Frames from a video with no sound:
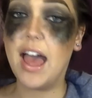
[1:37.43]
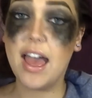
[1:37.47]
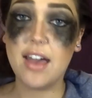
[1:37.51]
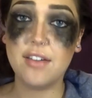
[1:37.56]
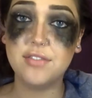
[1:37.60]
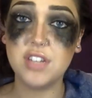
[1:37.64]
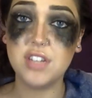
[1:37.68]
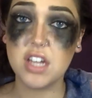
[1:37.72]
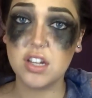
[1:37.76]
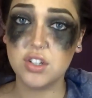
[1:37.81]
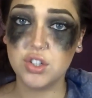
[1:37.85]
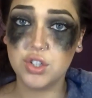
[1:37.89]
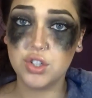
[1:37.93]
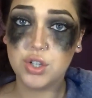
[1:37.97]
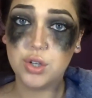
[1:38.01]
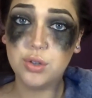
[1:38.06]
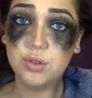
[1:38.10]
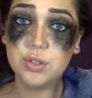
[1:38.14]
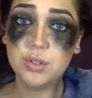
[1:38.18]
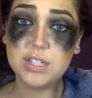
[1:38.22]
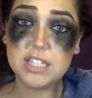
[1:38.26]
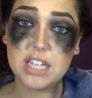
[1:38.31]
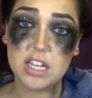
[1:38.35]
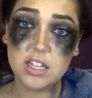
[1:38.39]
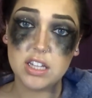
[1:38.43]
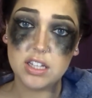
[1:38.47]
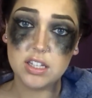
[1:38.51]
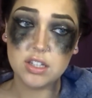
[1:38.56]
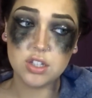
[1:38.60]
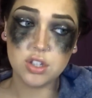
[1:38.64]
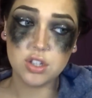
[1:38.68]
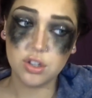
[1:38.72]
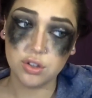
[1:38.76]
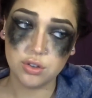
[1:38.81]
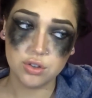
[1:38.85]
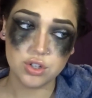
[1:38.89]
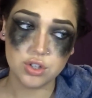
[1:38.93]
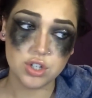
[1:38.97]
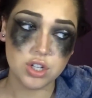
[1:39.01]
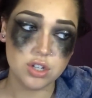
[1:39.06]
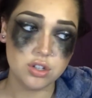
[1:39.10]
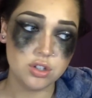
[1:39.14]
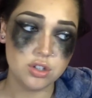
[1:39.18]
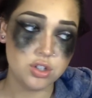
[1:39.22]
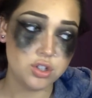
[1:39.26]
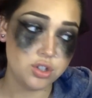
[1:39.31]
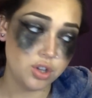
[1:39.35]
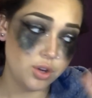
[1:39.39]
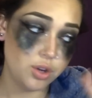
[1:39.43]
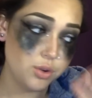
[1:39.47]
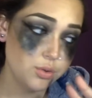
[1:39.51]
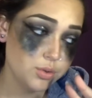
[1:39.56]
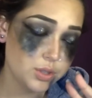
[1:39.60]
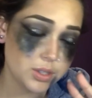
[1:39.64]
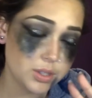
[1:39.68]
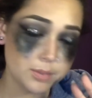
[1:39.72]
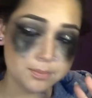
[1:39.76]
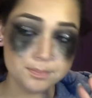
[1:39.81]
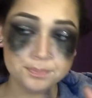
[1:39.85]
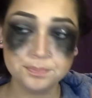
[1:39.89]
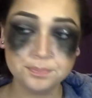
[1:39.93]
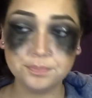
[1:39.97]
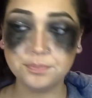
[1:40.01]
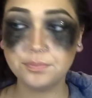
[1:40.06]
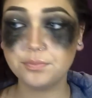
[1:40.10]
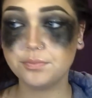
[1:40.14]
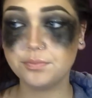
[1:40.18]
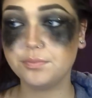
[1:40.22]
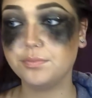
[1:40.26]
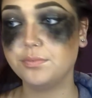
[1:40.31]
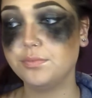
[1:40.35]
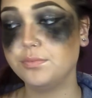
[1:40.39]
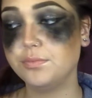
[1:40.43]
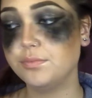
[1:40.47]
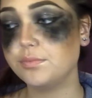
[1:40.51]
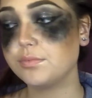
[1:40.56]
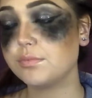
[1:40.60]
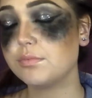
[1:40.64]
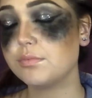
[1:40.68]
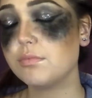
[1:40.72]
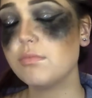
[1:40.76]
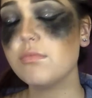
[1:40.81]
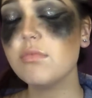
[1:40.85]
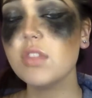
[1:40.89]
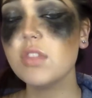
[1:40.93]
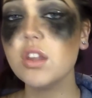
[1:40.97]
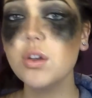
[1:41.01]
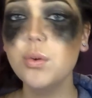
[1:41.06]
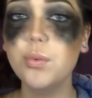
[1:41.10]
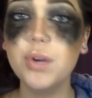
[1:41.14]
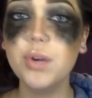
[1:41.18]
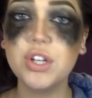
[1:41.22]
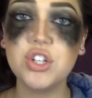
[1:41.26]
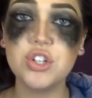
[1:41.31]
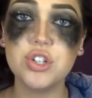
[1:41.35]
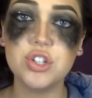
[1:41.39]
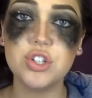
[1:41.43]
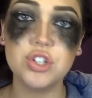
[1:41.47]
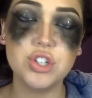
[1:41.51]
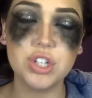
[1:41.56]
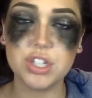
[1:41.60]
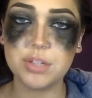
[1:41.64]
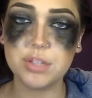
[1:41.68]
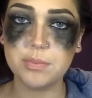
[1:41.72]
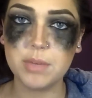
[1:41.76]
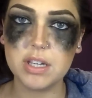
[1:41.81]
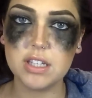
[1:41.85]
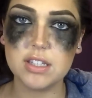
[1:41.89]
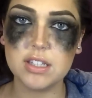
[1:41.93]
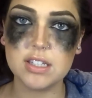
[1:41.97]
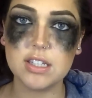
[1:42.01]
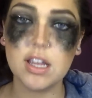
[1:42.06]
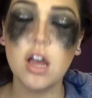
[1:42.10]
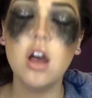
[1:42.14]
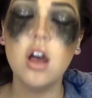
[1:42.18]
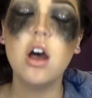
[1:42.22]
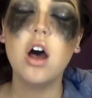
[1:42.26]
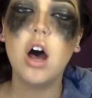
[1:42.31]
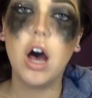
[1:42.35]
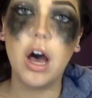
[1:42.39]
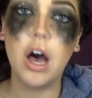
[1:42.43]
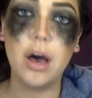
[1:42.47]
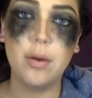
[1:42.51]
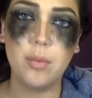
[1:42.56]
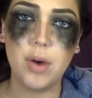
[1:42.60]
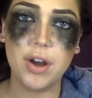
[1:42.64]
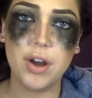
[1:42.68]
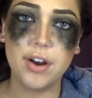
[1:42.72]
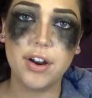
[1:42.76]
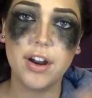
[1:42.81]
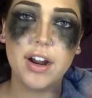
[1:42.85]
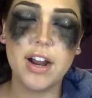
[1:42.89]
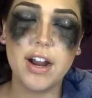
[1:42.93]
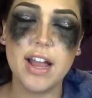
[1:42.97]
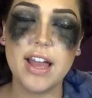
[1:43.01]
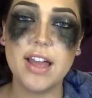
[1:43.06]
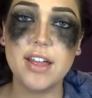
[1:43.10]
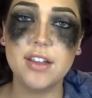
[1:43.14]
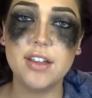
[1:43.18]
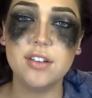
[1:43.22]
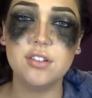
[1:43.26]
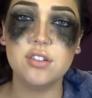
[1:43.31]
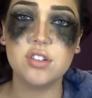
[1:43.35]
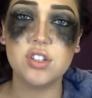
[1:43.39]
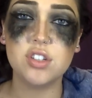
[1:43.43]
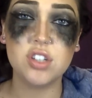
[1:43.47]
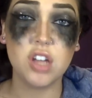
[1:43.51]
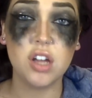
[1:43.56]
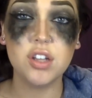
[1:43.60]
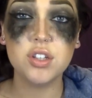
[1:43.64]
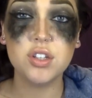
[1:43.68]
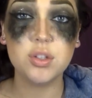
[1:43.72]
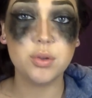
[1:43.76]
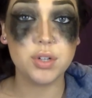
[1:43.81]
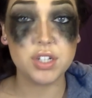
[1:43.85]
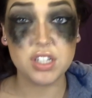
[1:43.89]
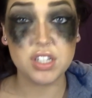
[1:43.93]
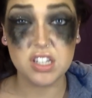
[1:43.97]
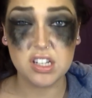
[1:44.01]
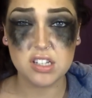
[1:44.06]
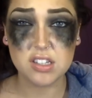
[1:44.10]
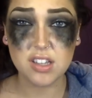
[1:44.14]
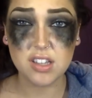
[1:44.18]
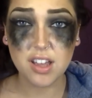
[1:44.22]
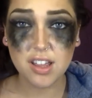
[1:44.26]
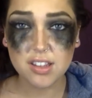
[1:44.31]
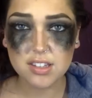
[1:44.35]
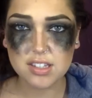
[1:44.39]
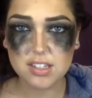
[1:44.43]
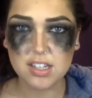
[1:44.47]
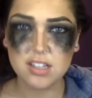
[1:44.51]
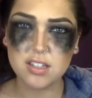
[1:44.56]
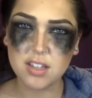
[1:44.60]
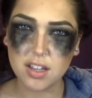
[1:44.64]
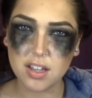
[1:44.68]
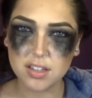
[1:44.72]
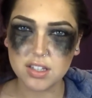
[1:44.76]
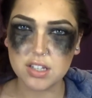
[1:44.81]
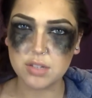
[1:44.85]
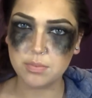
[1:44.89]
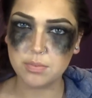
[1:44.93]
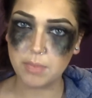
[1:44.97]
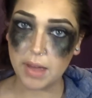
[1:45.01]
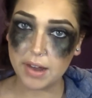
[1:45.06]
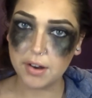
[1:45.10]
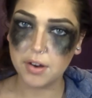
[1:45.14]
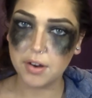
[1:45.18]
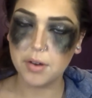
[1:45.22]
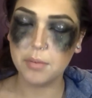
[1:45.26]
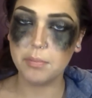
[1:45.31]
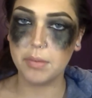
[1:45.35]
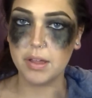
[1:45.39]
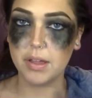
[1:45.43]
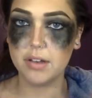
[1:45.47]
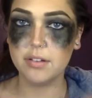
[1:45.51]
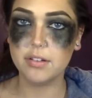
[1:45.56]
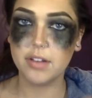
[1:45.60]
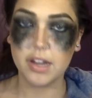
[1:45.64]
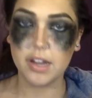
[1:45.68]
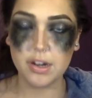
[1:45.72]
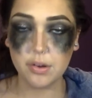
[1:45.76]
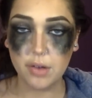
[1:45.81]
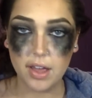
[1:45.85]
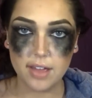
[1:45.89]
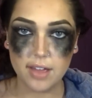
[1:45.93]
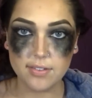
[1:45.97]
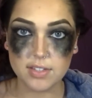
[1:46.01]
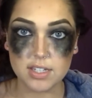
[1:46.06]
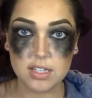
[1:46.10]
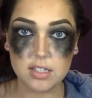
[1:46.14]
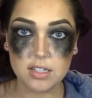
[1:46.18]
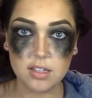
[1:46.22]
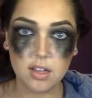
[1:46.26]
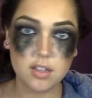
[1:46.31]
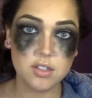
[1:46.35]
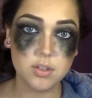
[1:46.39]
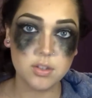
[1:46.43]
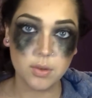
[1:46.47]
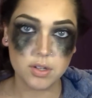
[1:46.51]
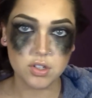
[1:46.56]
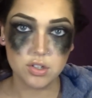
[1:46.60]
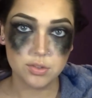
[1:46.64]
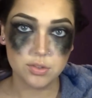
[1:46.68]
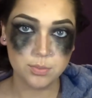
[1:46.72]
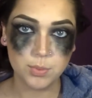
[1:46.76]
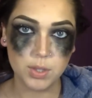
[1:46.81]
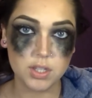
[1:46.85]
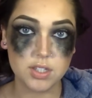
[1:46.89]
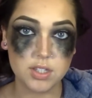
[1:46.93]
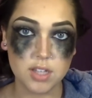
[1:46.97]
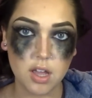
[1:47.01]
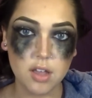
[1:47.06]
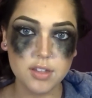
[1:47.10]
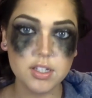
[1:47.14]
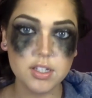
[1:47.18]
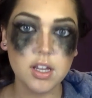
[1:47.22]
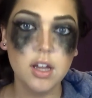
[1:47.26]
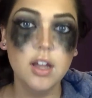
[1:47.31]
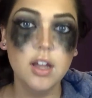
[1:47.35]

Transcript: have done 2 saline solution soaks, which just means hot water and salt or sea salt. Sea salt is better, but I don't have sea salt, so I just put salt.